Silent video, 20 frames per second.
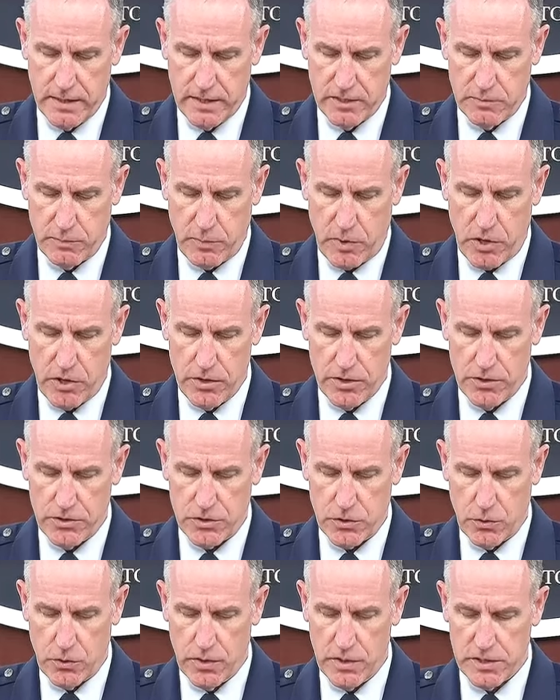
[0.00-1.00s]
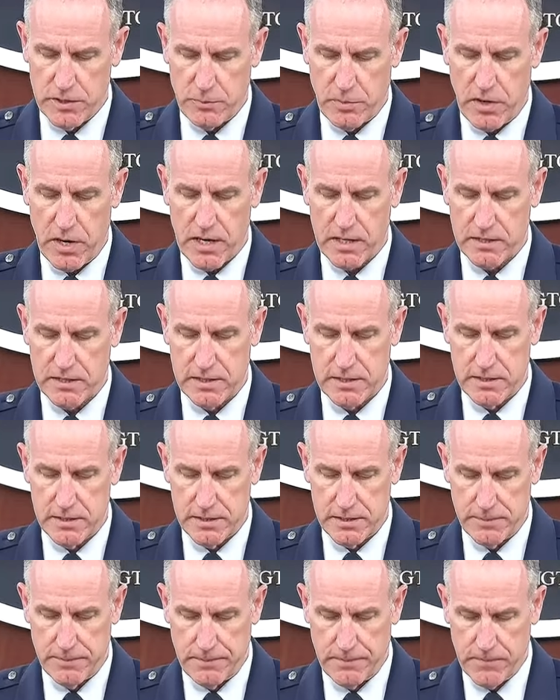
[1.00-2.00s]
its partners, or its
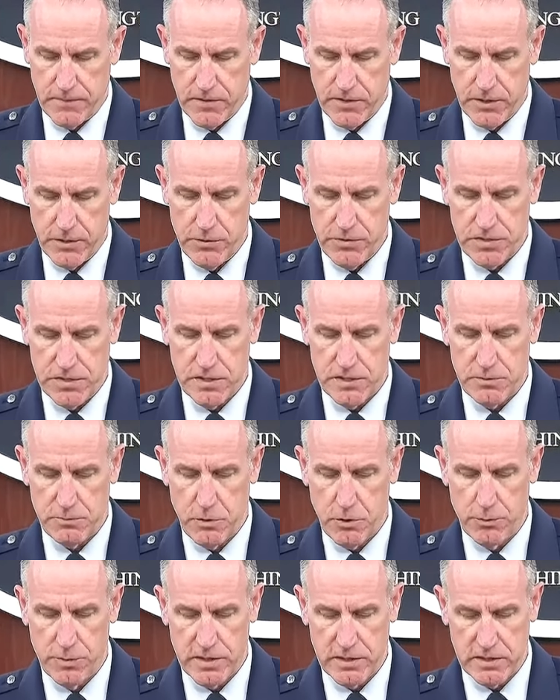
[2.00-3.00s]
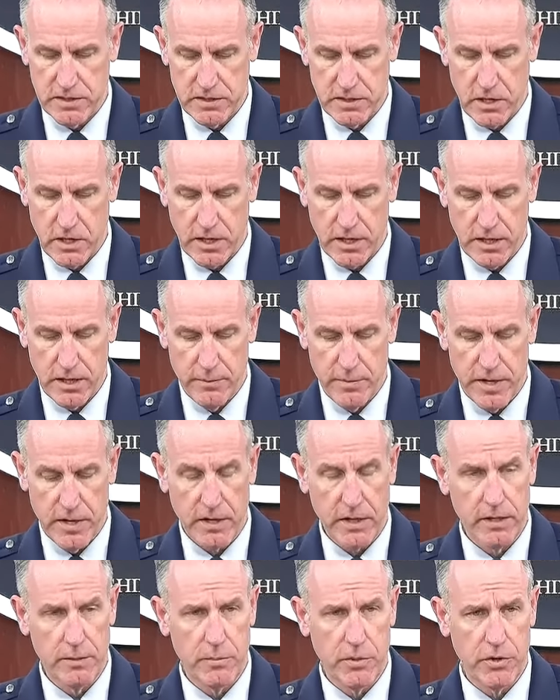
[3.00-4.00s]
proxies use this moment to target
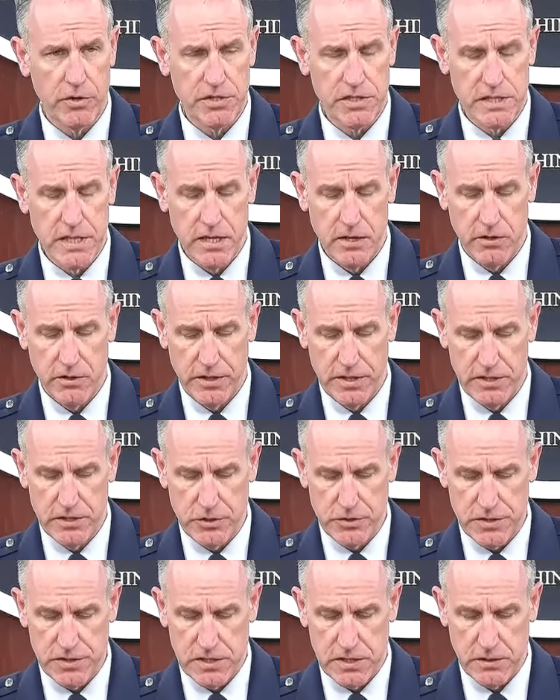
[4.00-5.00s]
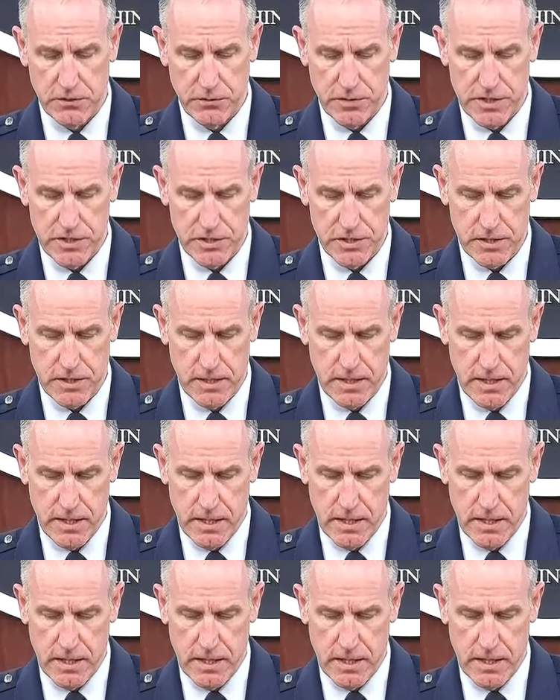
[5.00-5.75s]
American personnel or interests in the region,